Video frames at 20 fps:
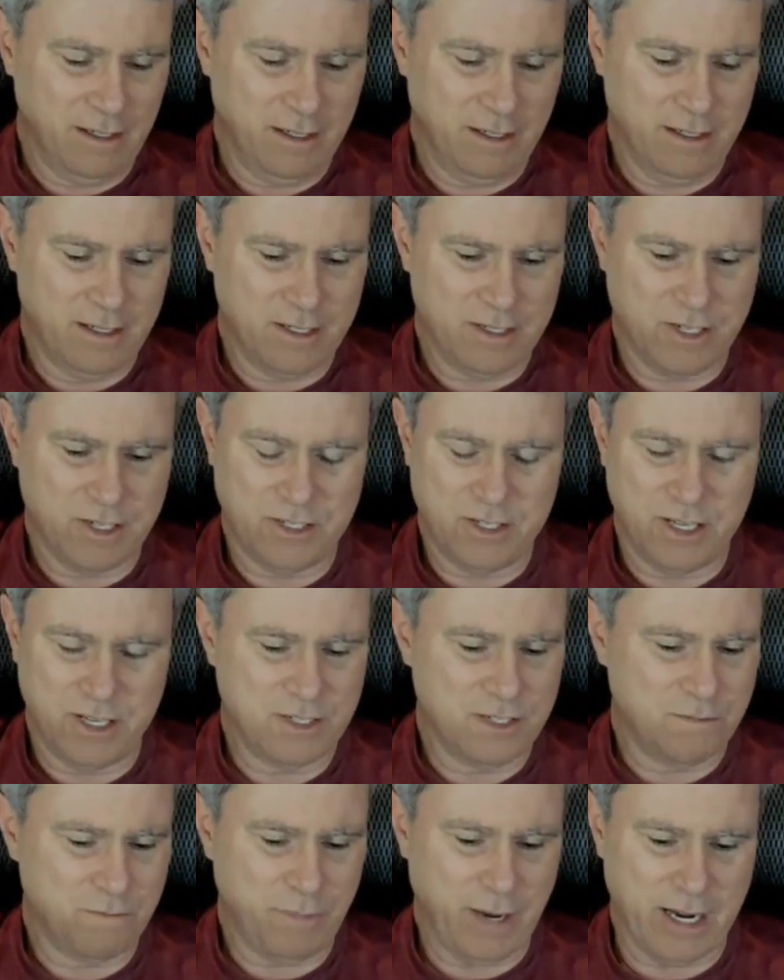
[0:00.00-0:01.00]
This is
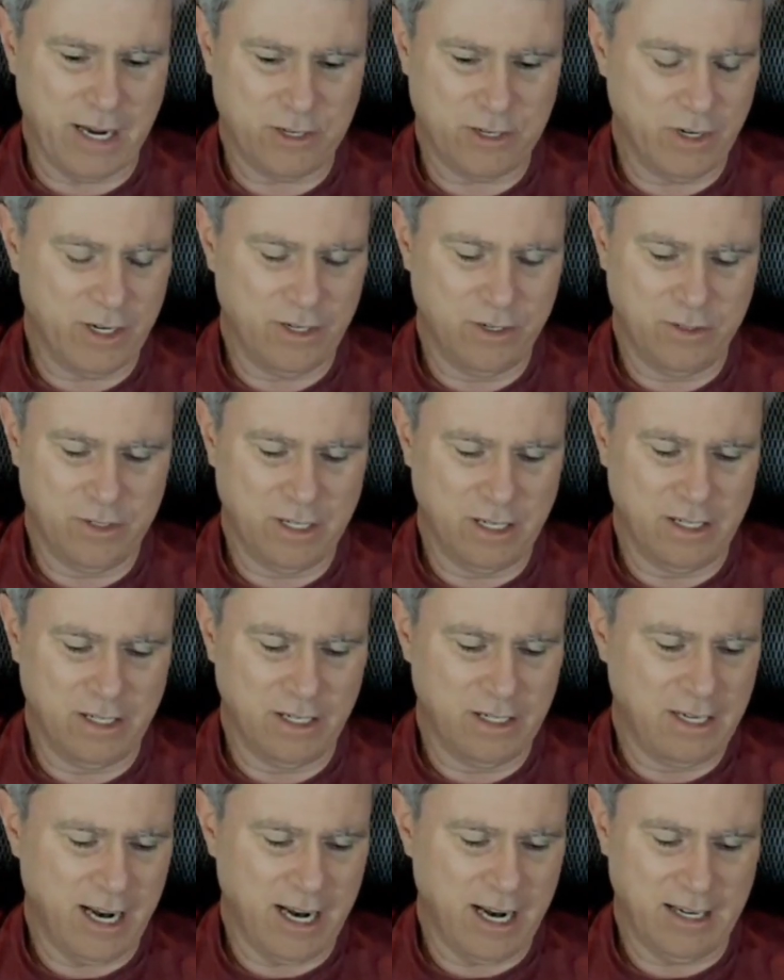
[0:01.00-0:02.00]
this patriot who did
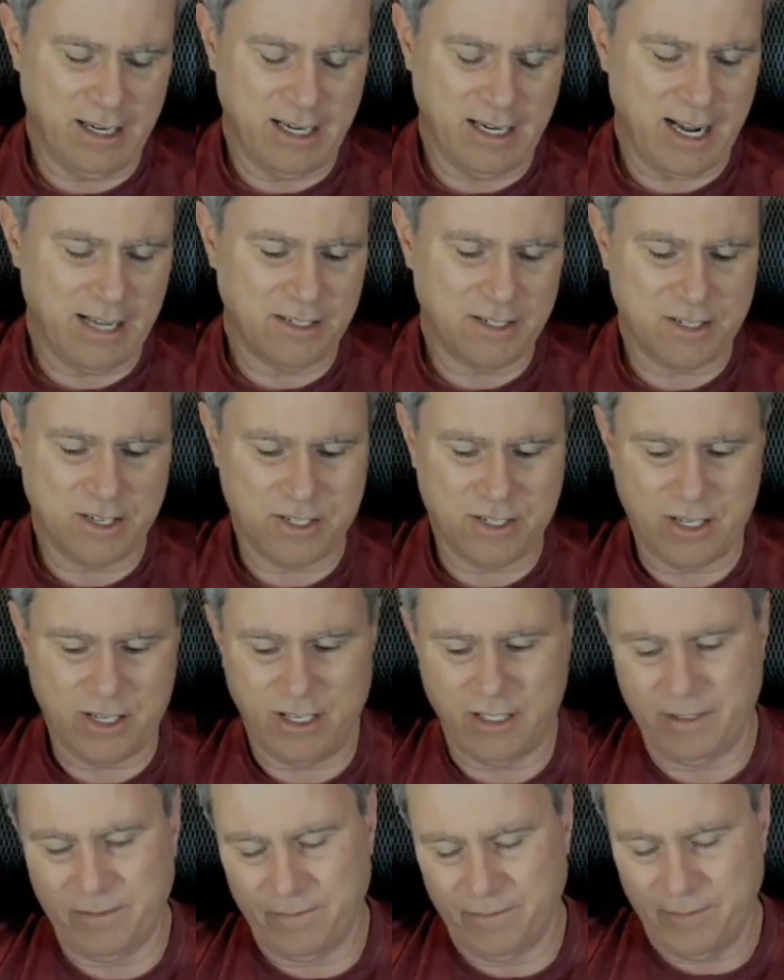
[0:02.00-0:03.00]
the data analysis
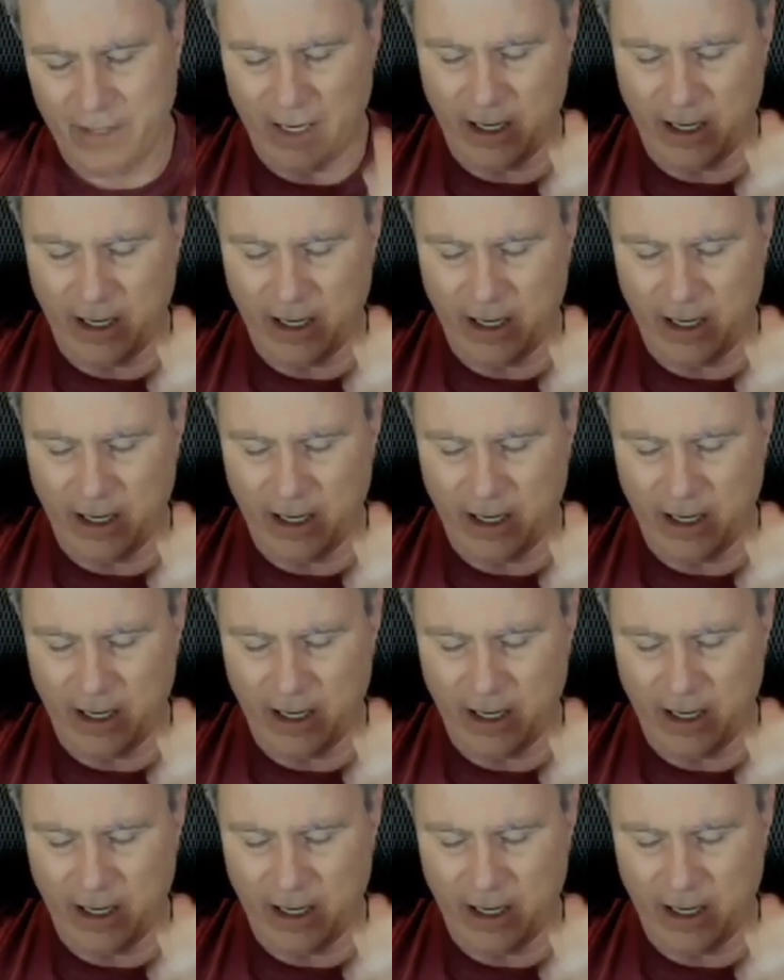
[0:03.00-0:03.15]
on